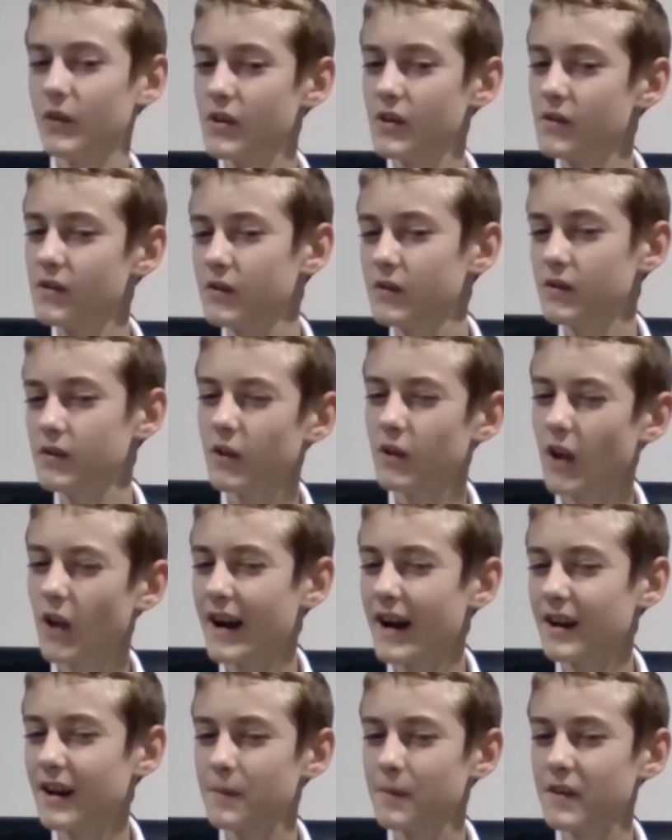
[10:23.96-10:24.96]
you you
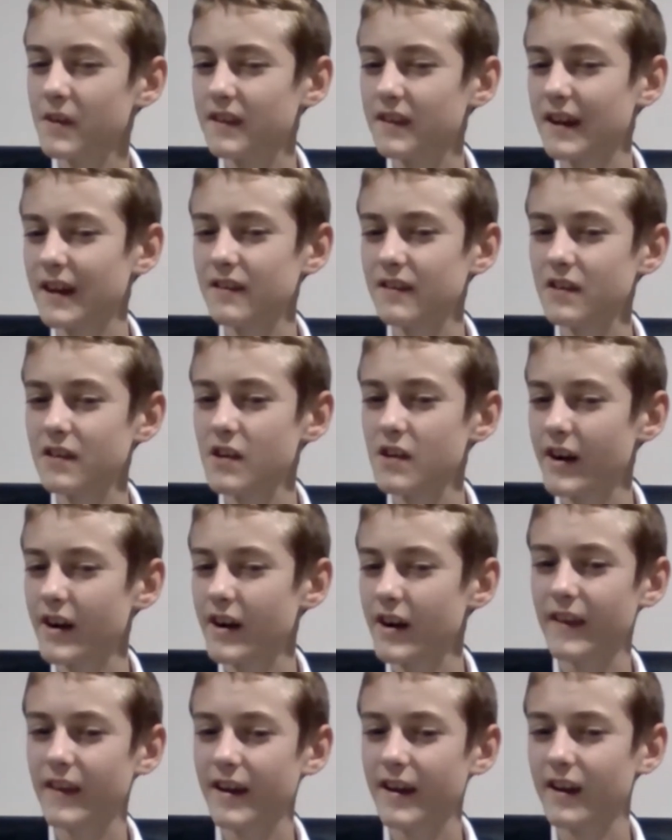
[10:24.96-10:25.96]
like them this season? You
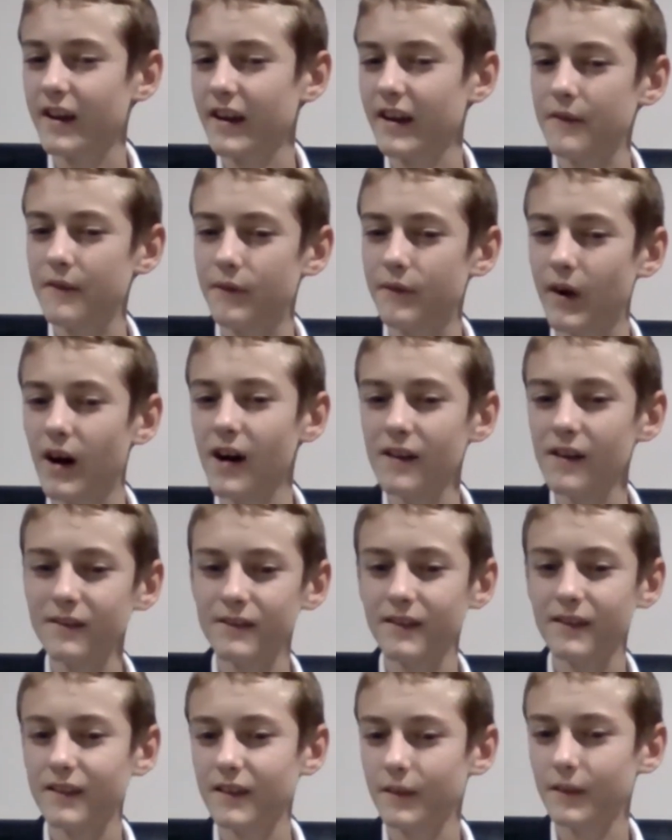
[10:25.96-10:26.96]
reckon they're going to get far?
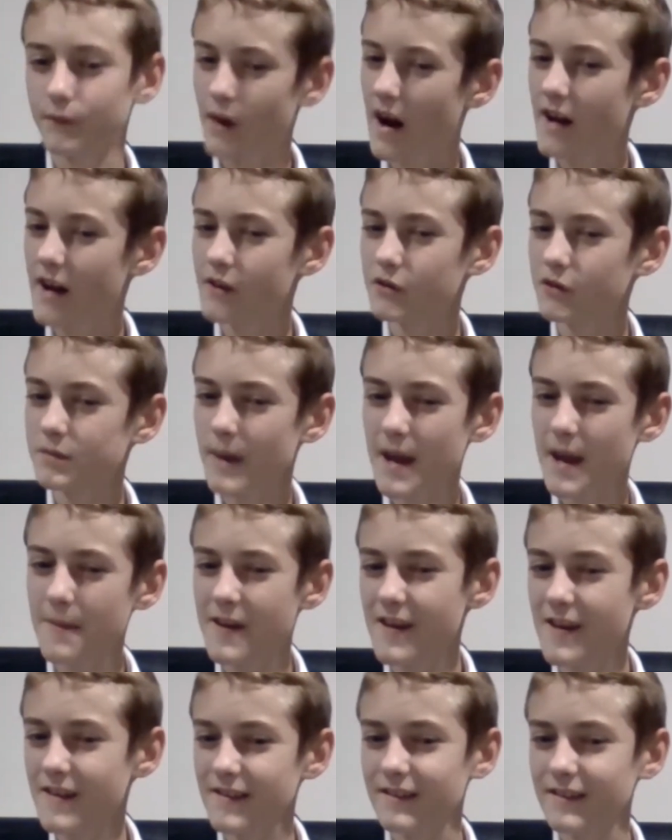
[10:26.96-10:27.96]
Finals
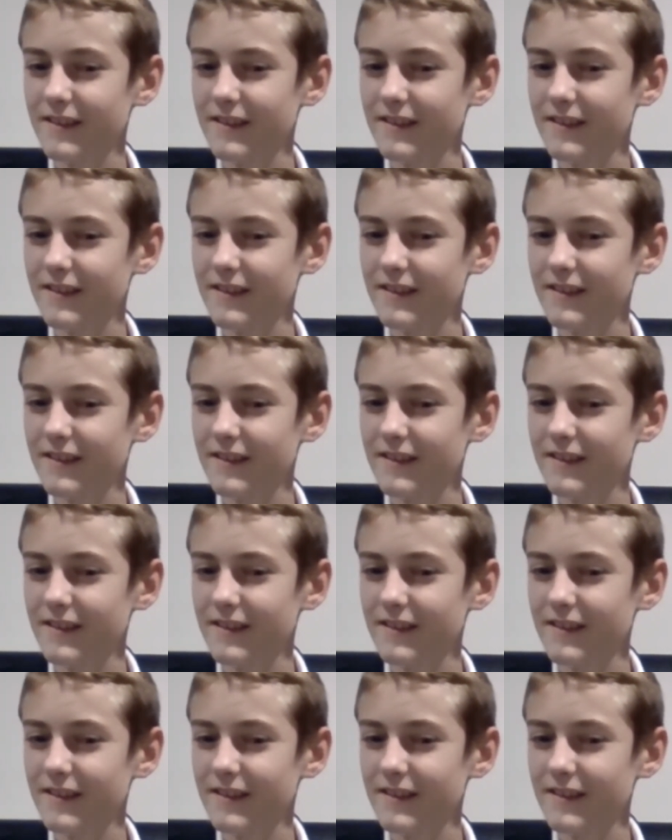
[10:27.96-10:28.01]
maybe?